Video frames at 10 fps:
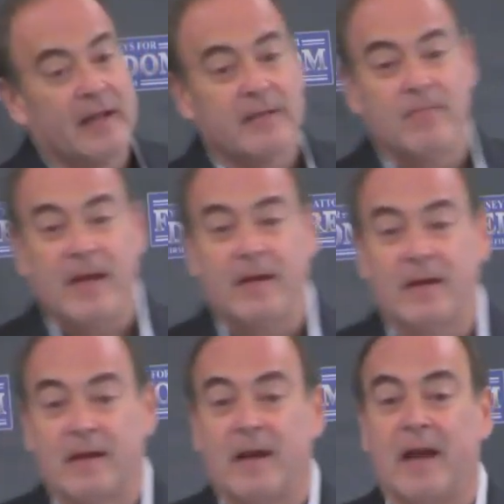and to make
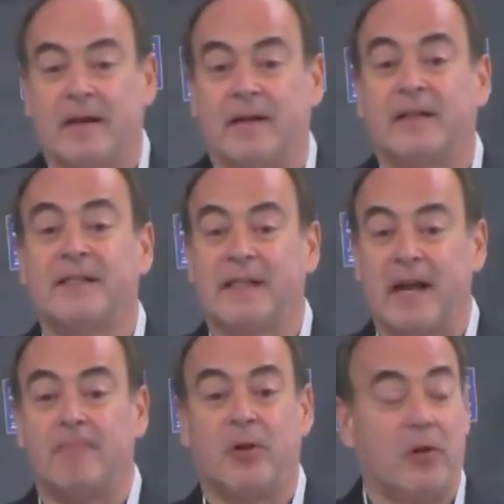an
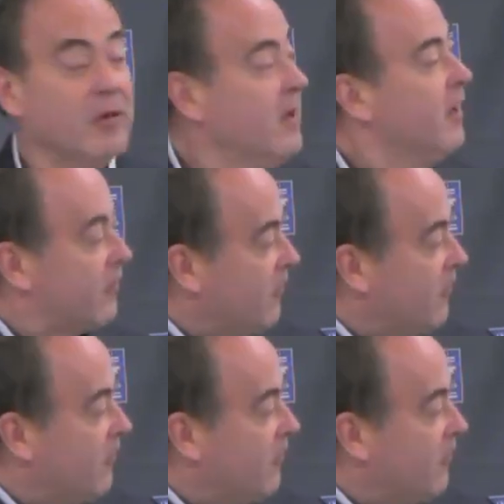example